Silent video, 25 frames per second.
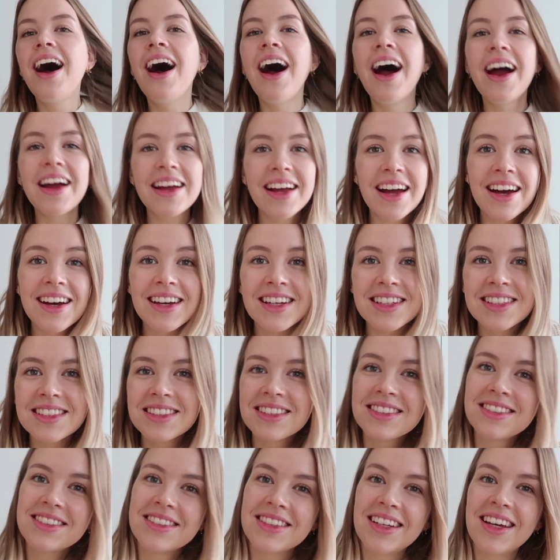Hi
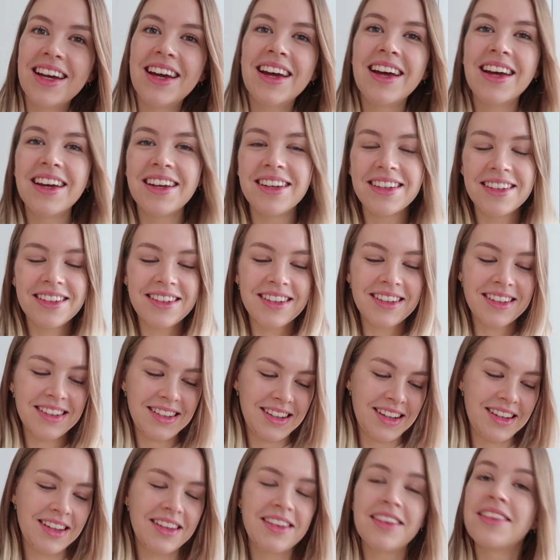guys,
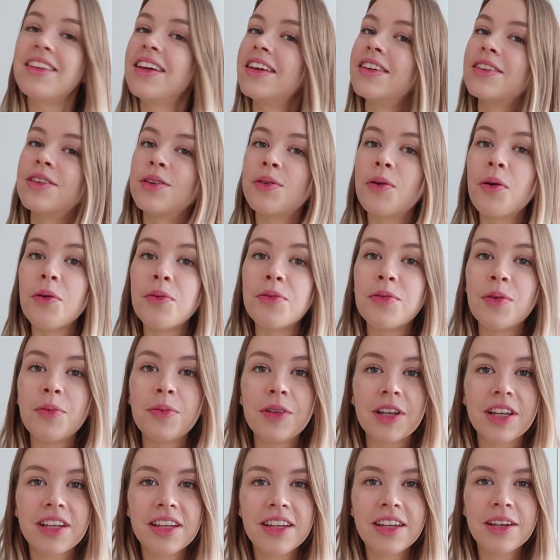and thank you all for
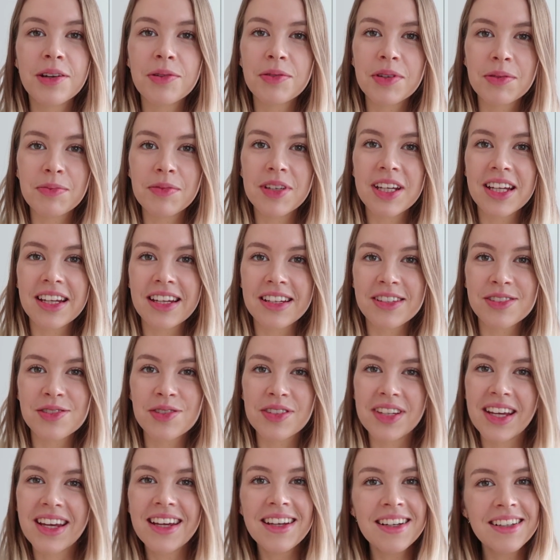being here with me again
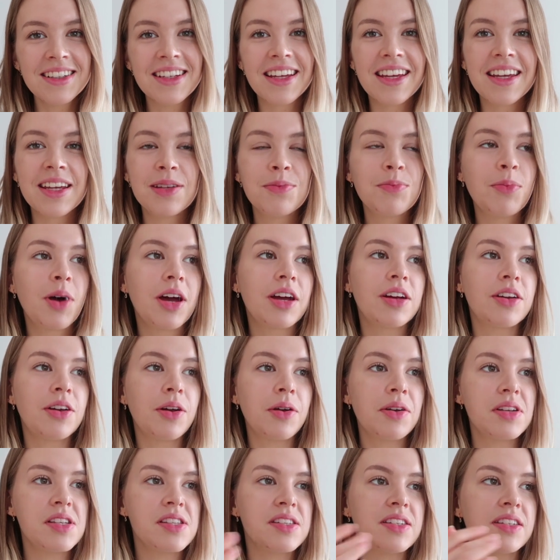today in my
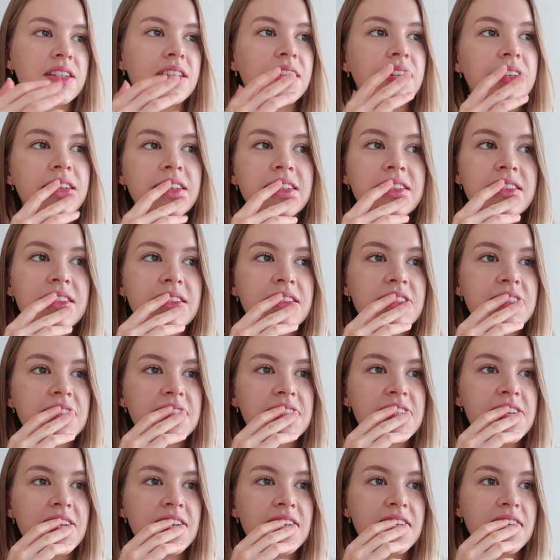quarantine. This is
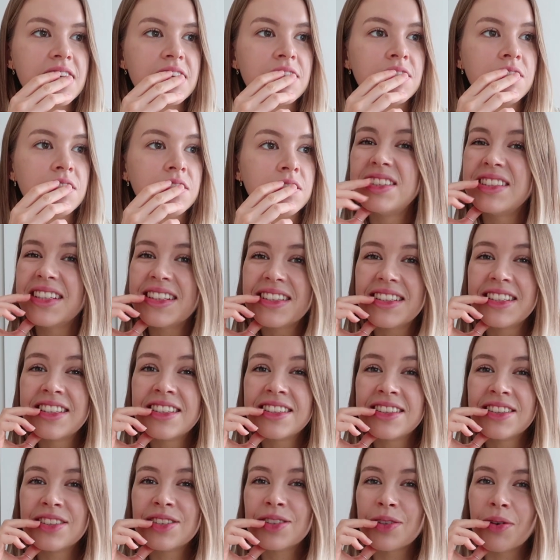day 6,
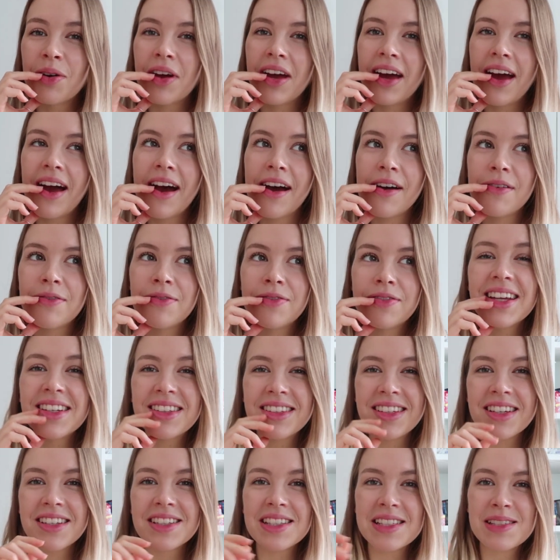so I have
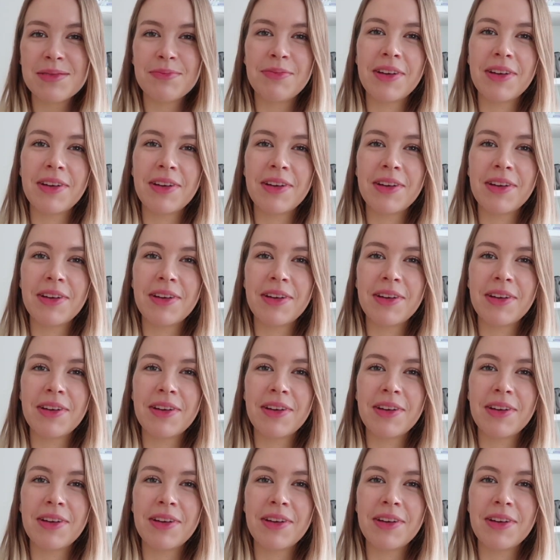8 days